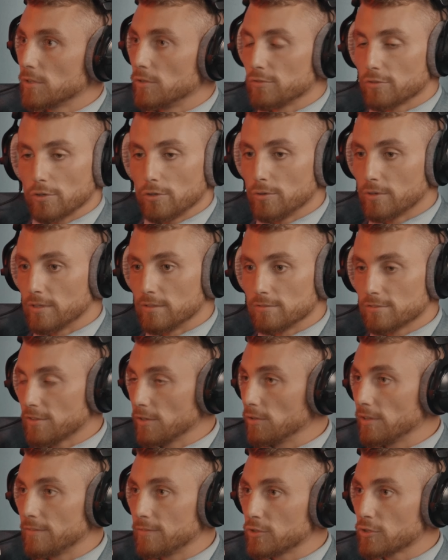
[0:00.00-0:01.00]
So you can
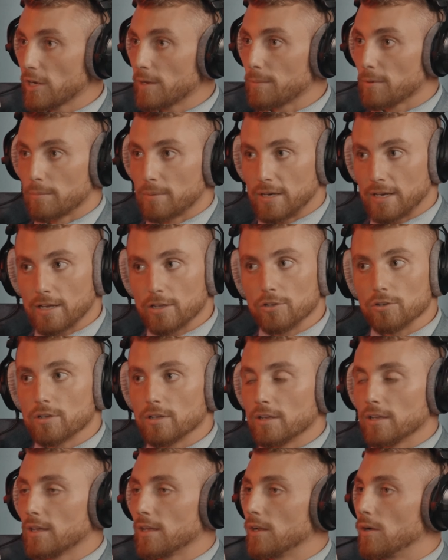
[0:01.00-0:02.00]
still live in Draper, but now you
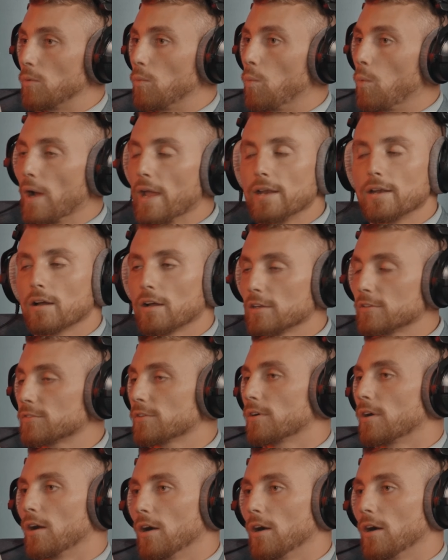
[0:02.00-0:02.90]
can get a way nicer